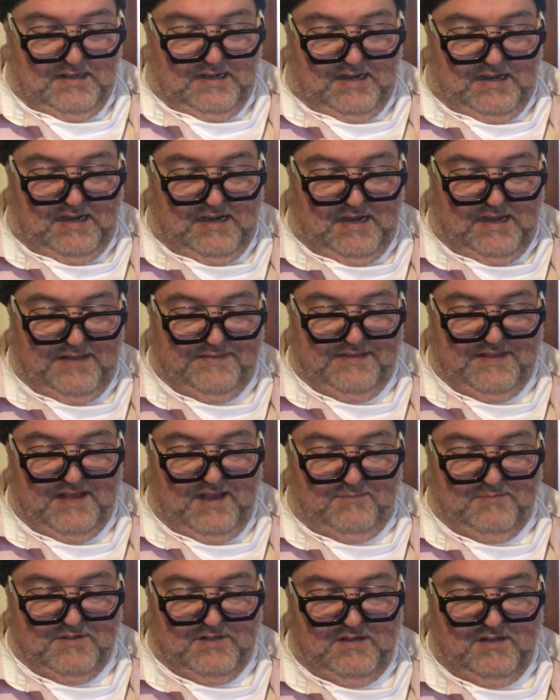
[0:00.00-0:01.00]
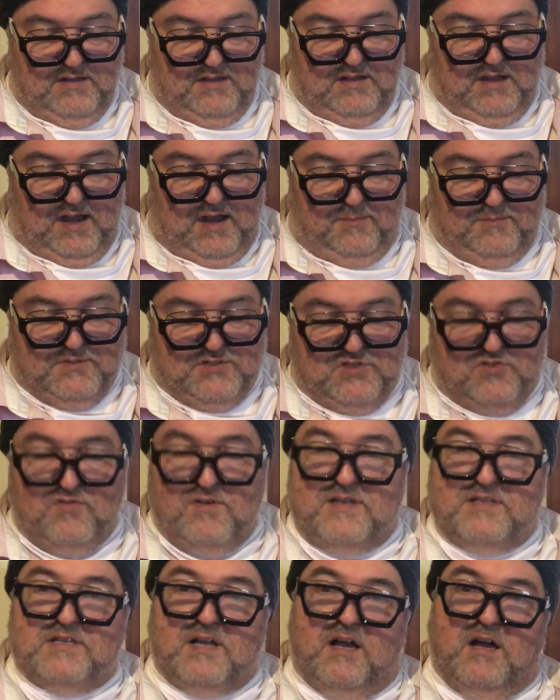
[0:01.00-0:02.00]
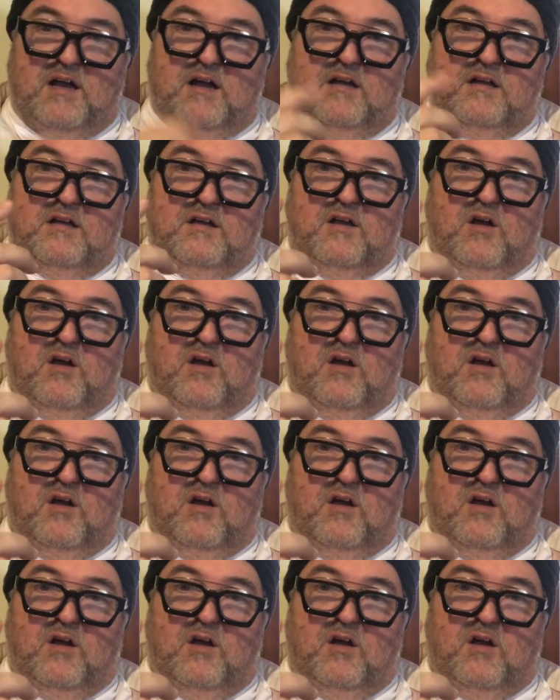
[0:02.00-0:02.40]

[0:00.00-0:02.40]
And the upper strings are